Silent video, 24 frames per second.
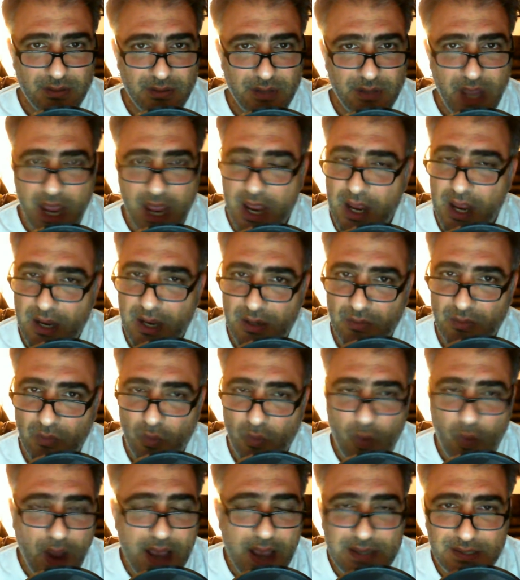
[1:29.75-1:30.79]
And
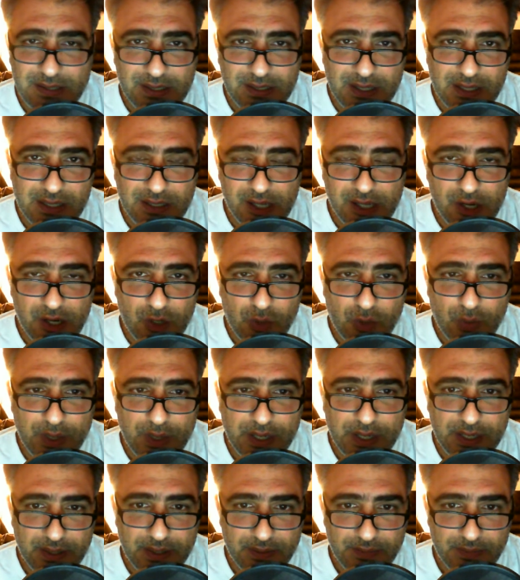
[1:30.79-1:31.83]
why isn't it there
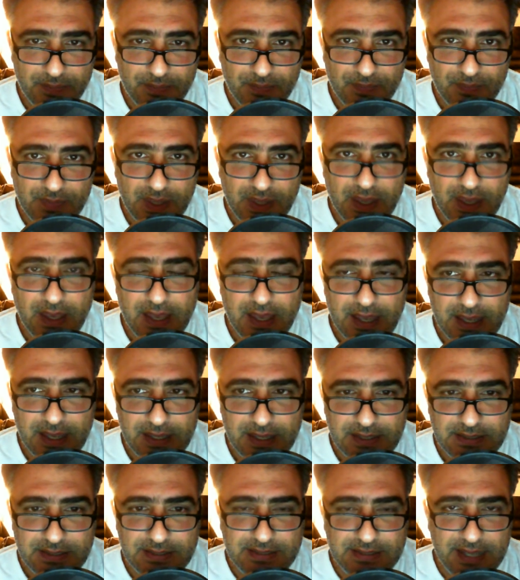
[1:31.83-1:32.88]
already?
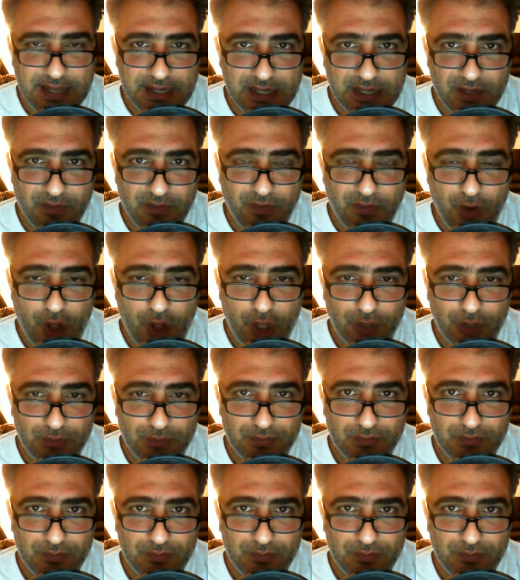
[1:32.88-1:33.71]
Second of all,